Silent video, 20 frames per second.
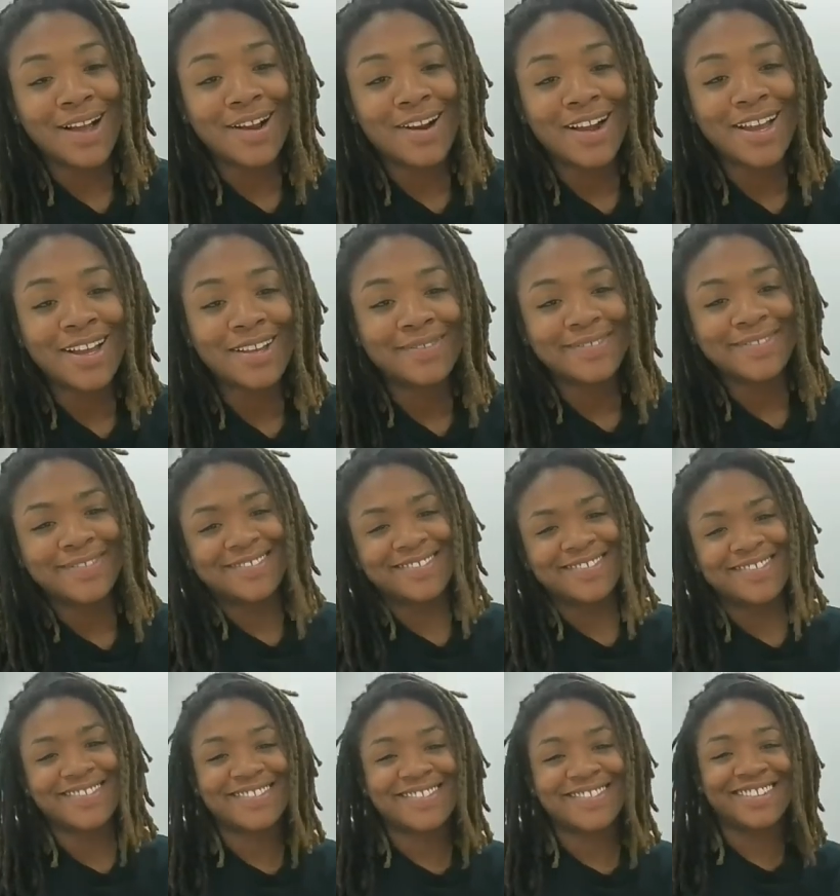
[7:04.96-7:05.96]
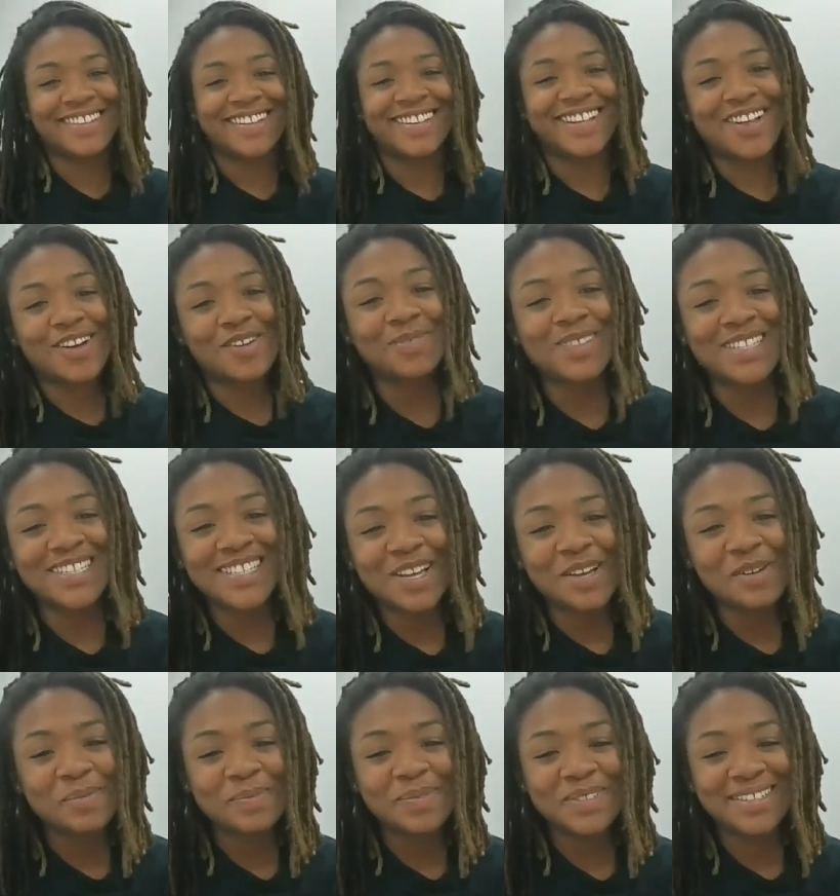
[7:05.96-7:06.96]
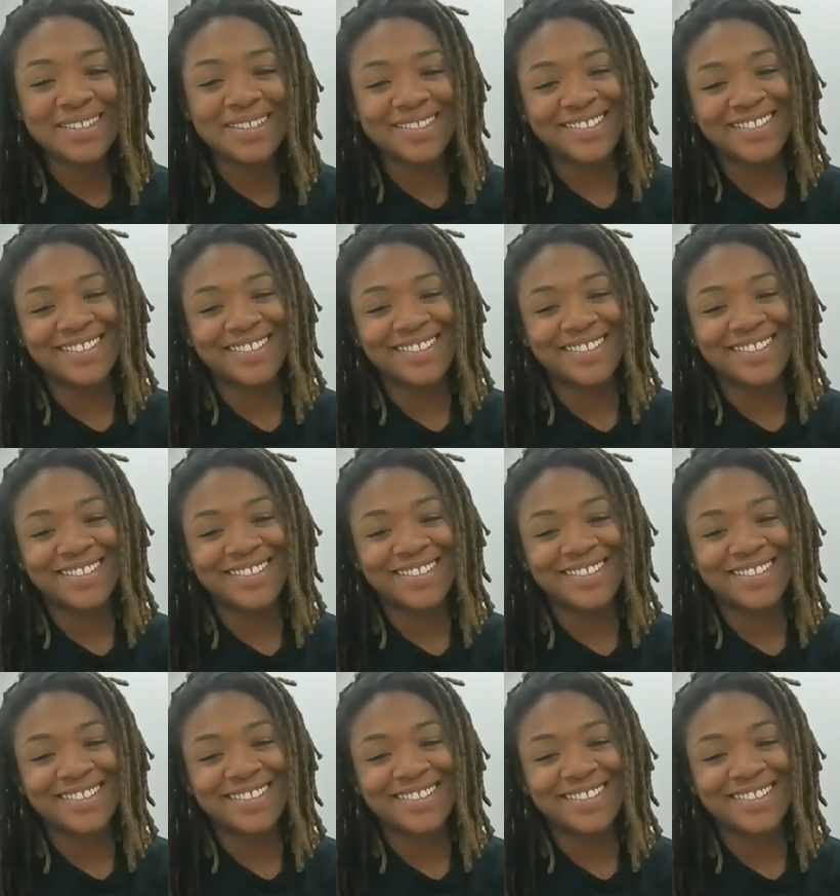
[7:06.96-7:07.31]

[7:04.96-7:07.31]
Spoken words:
All right, hope this helps.